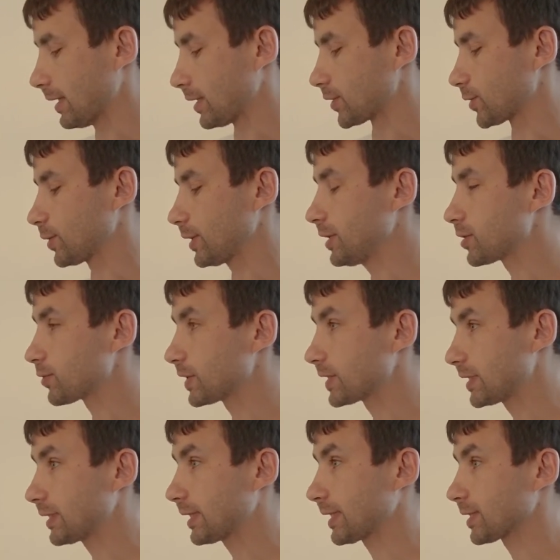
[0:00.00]
So each
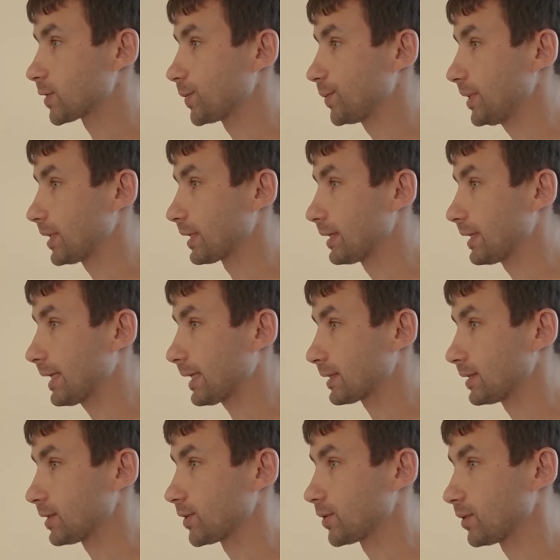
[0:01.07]
receipt has to be
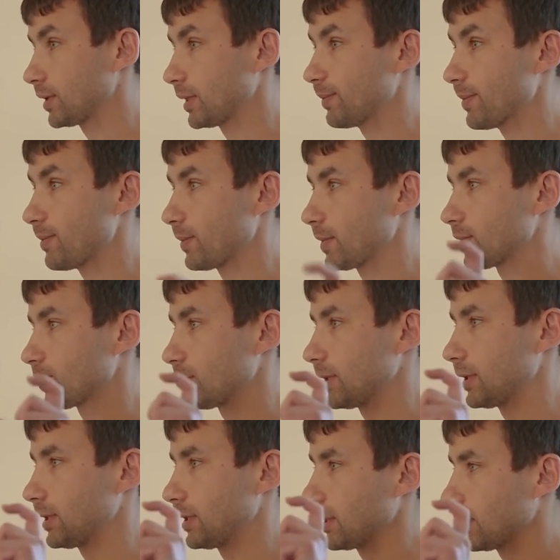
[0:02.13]
connected to
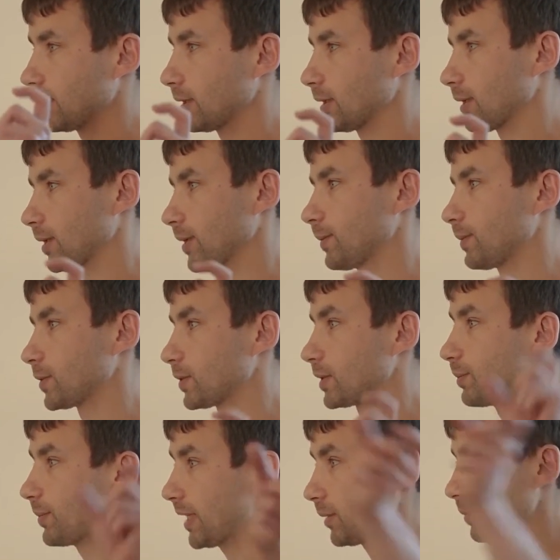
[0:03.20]

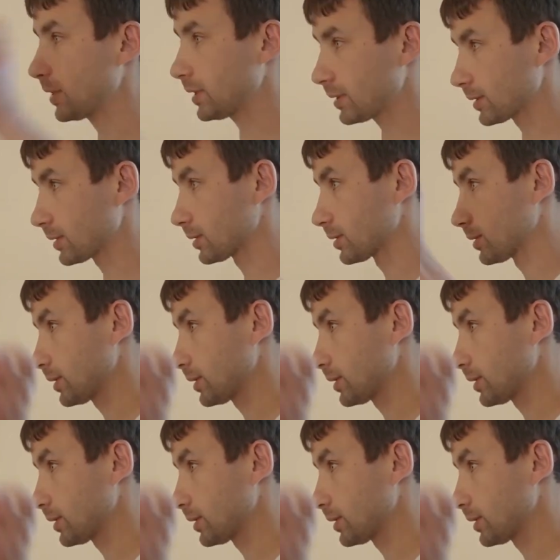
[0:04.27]
the payment.